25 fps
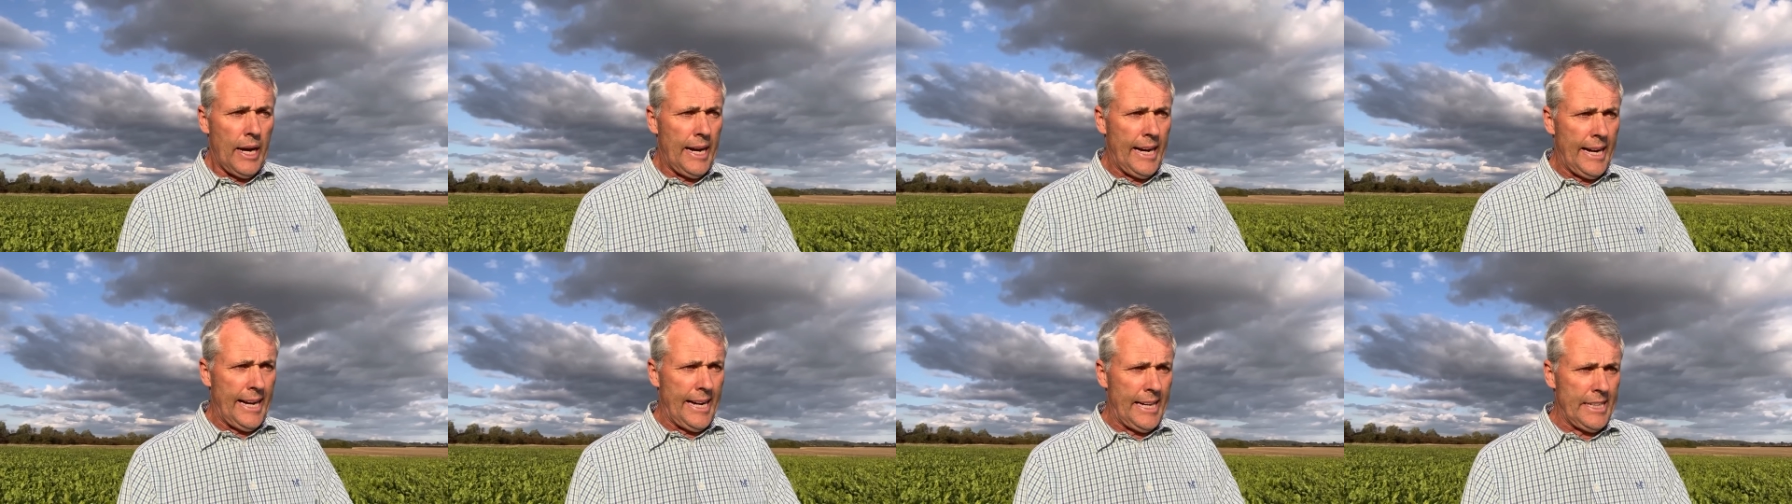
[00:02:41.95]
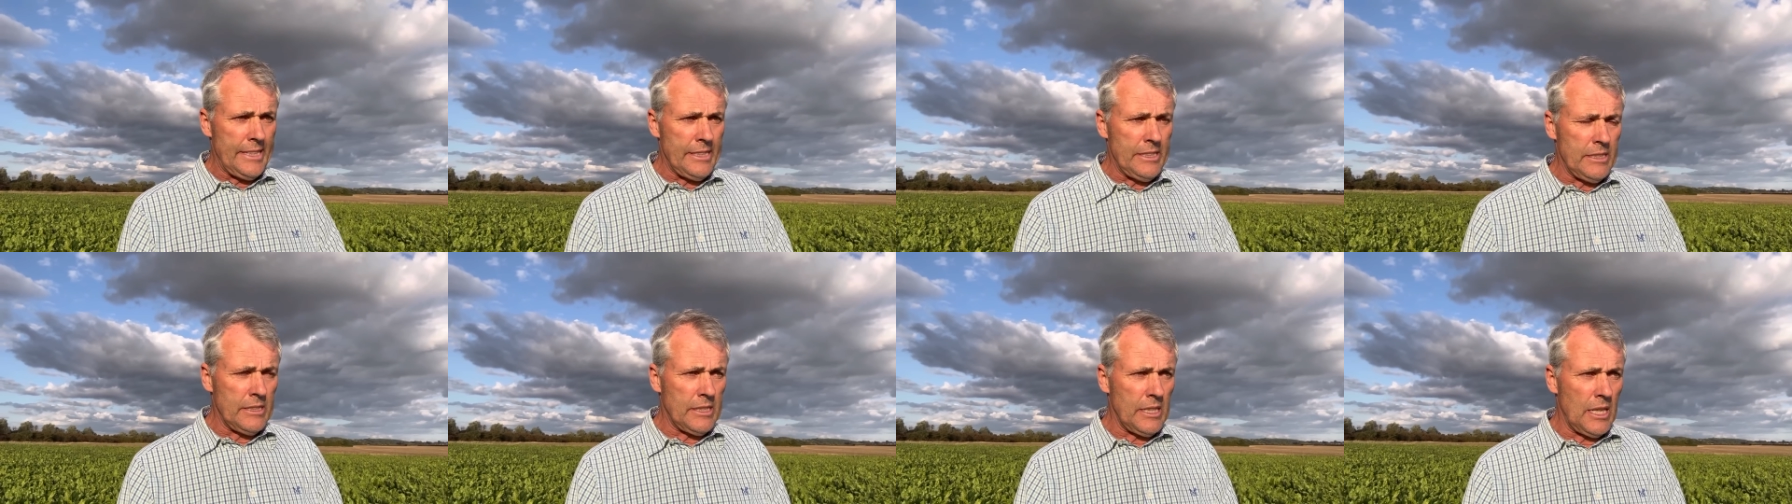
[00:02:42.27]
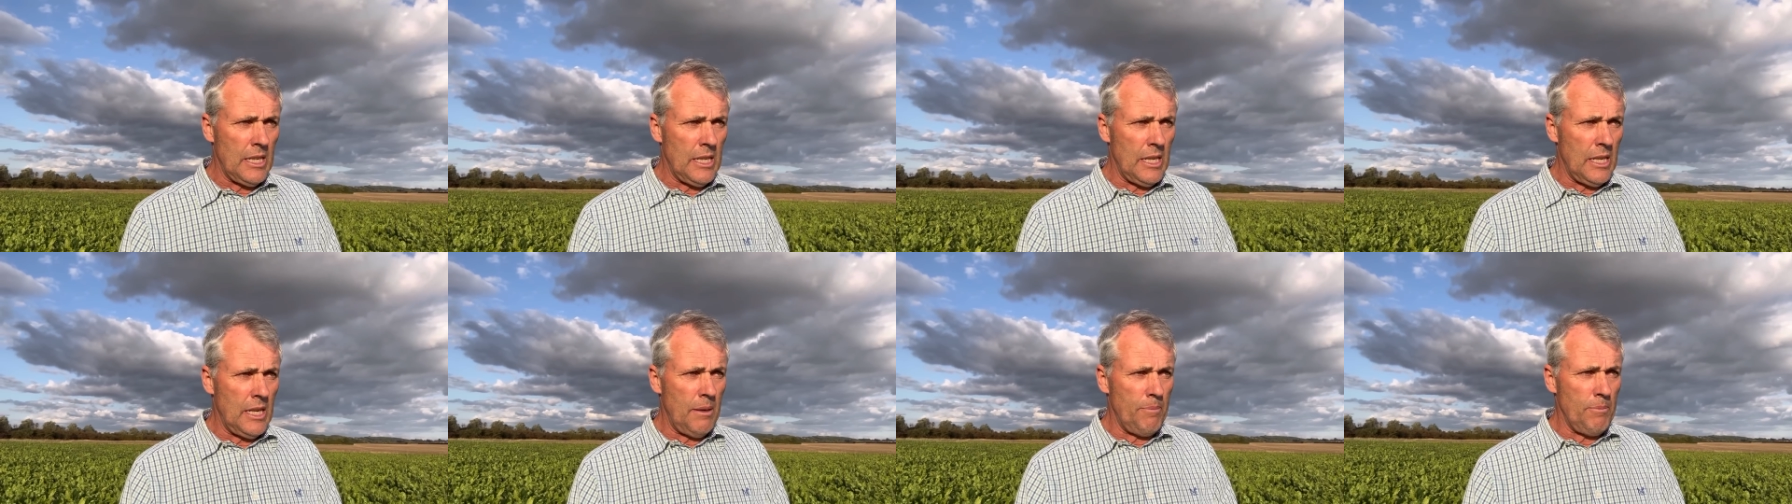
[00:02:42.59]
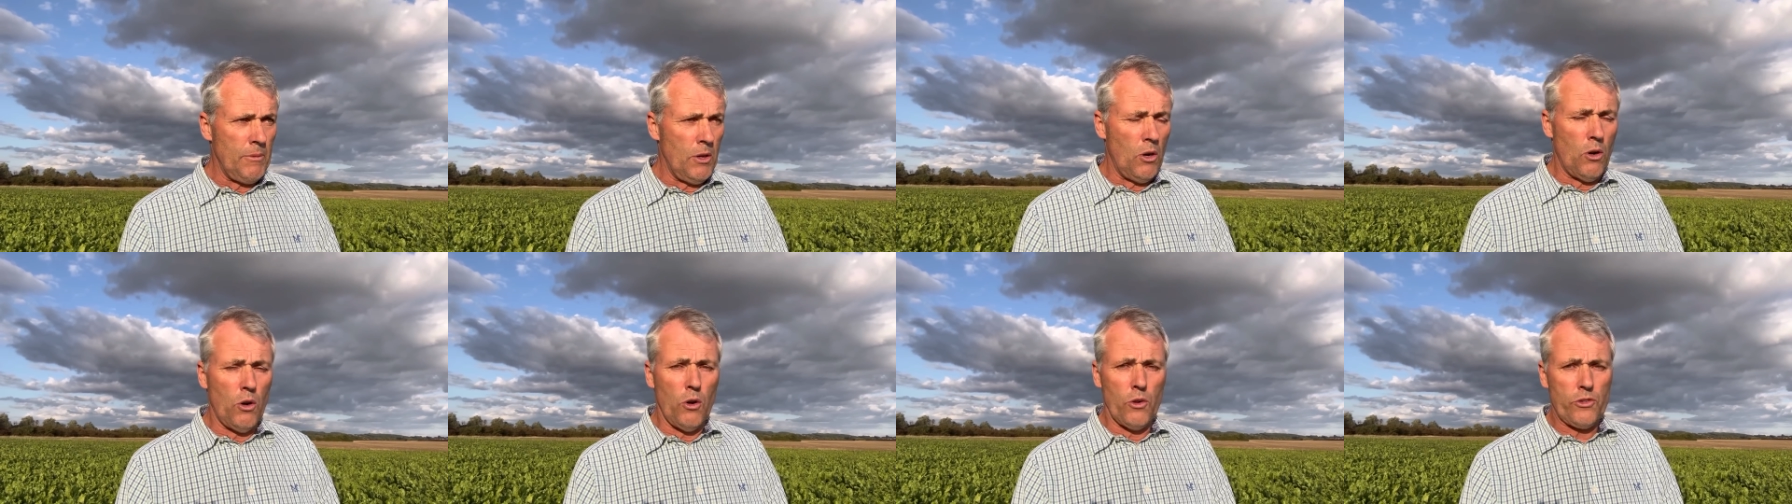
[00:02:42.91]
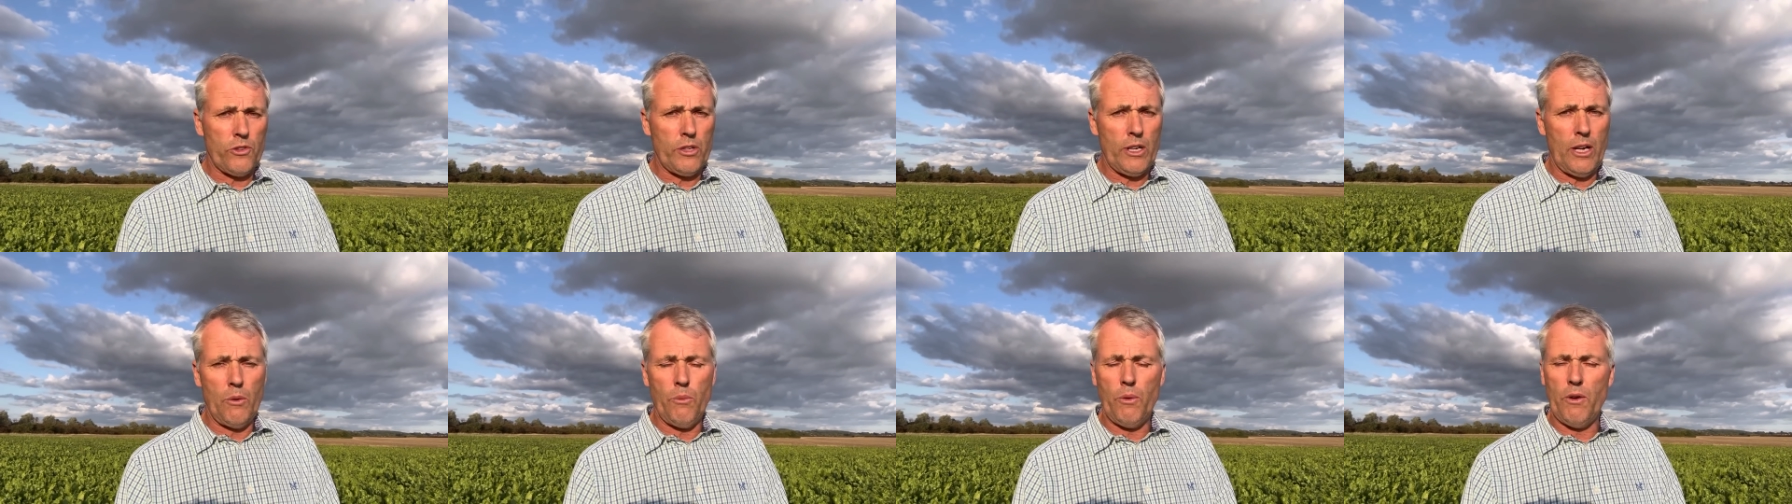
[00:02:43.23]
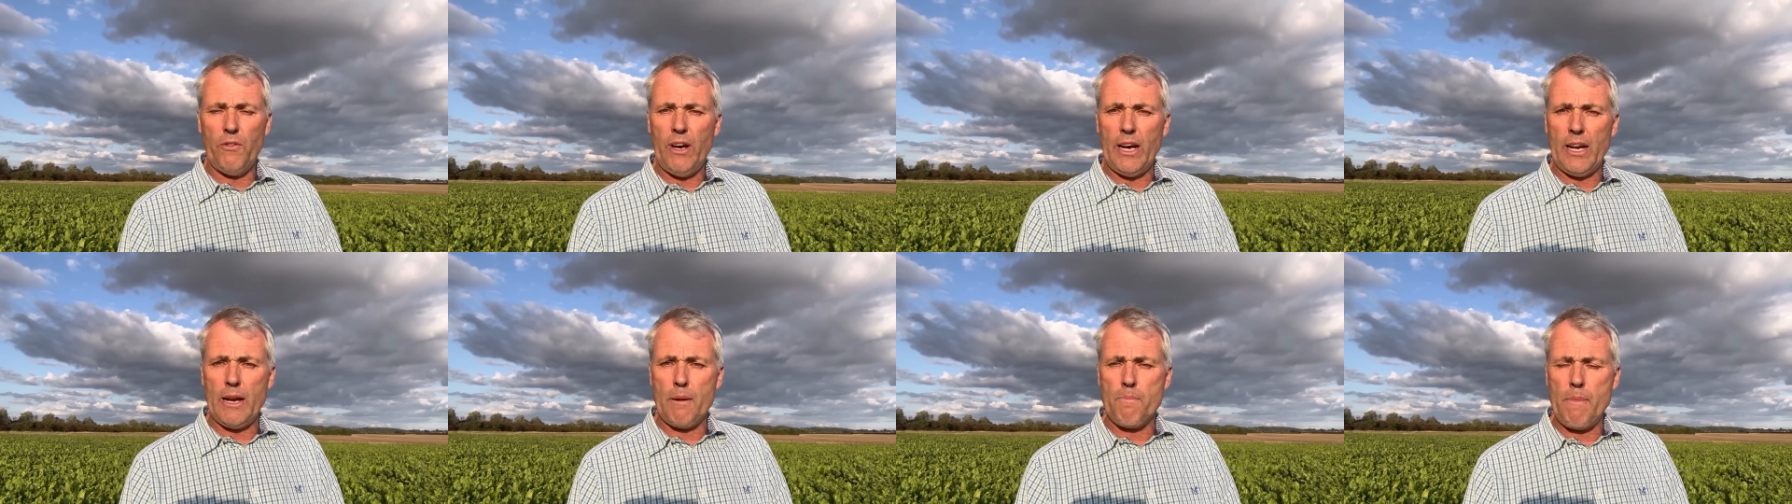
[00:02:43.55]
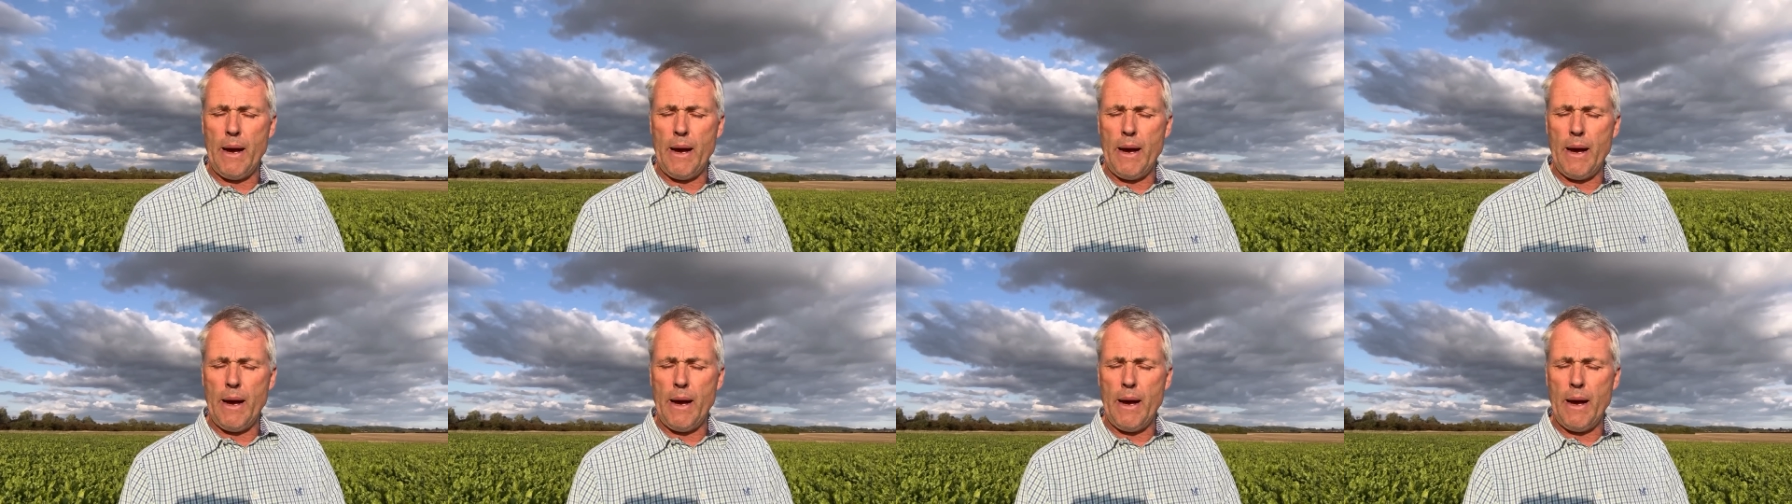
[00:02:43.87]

and um, also we've had a